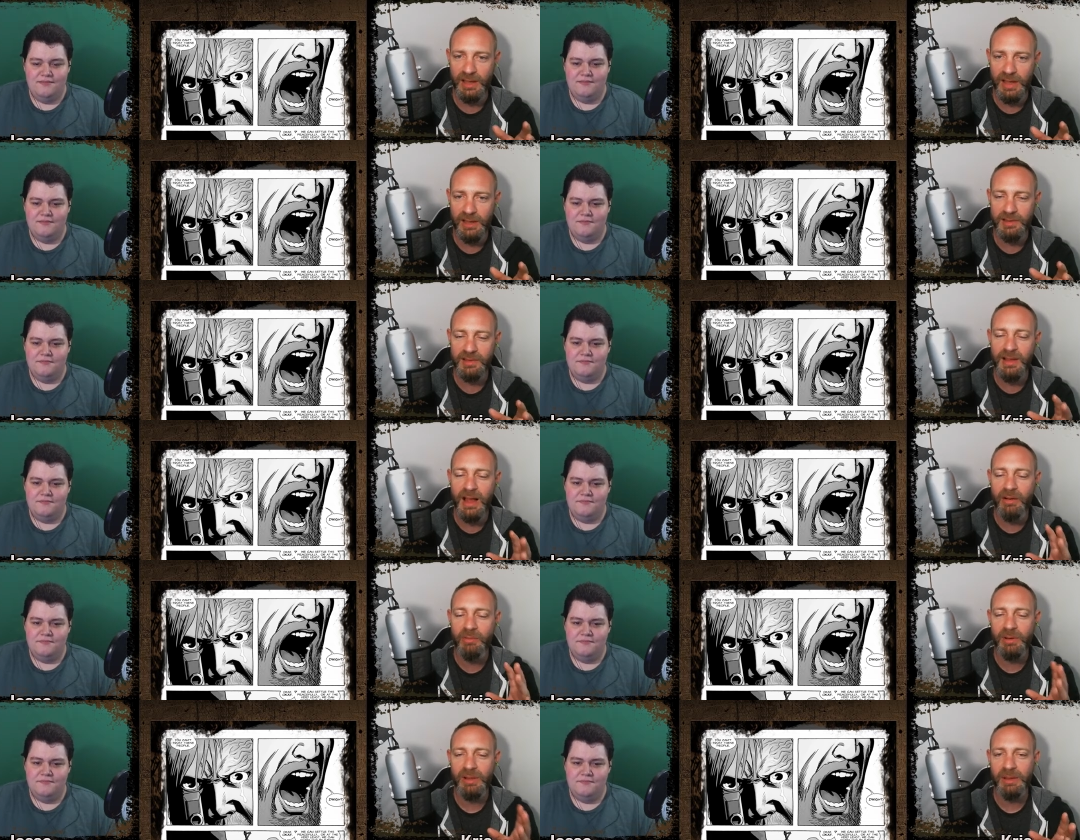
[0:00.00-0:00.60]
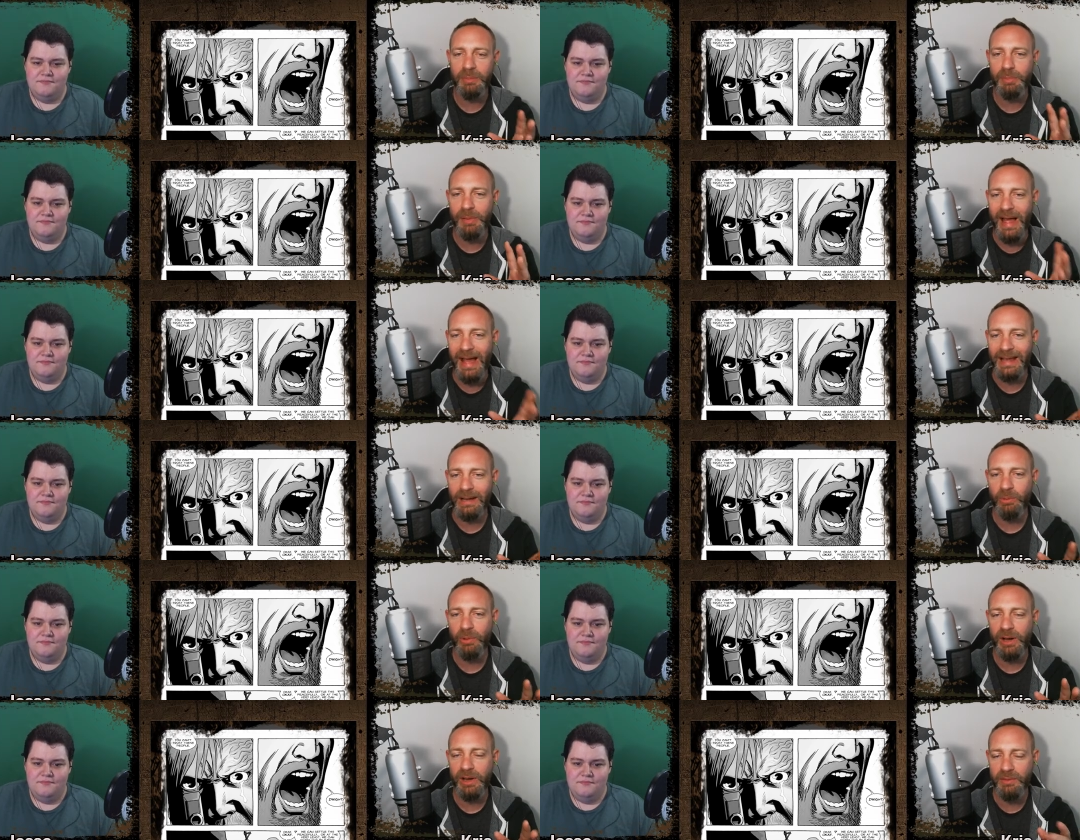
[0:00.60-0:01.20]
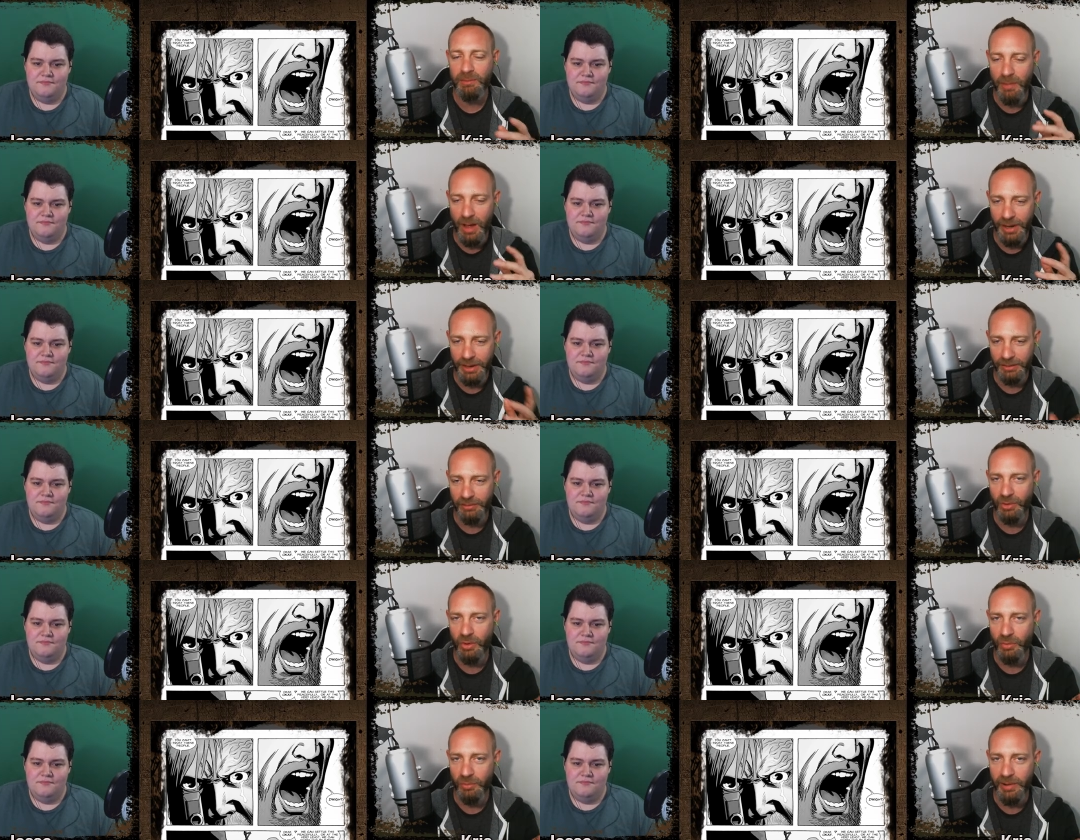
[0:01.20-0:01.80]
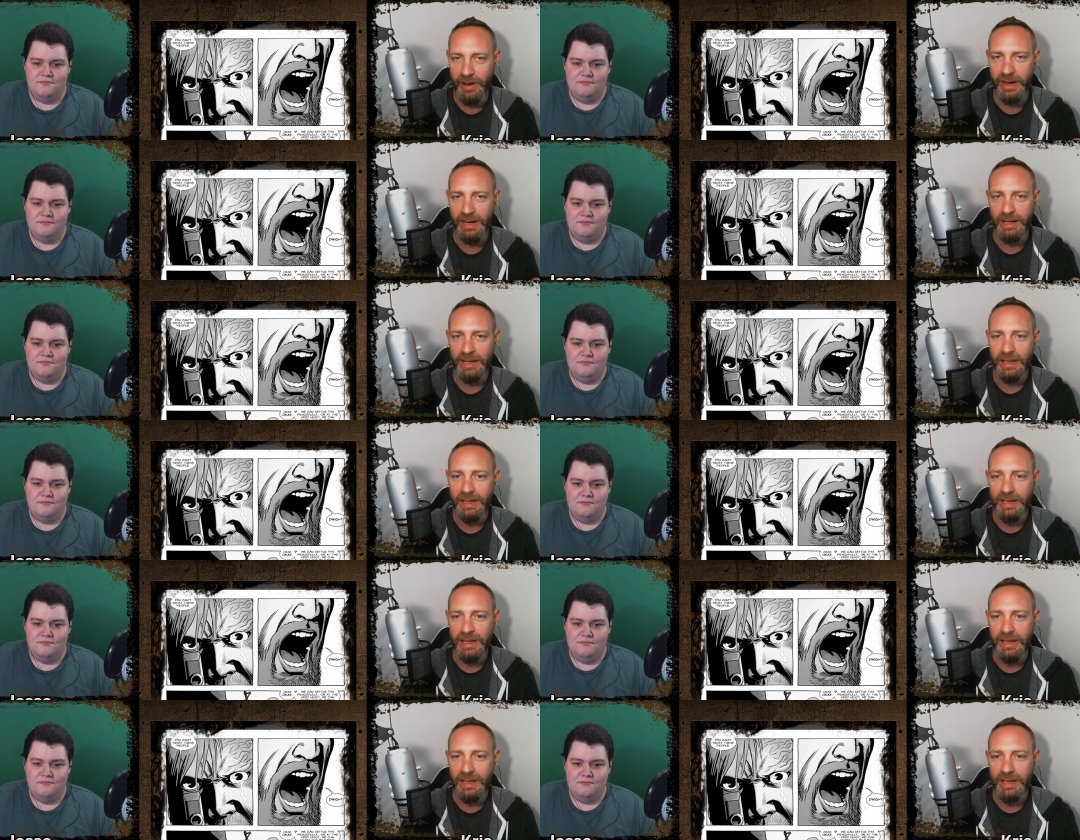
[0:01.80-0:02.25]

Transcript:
Speaker 1: it's not really black and white. It's monochrome, right?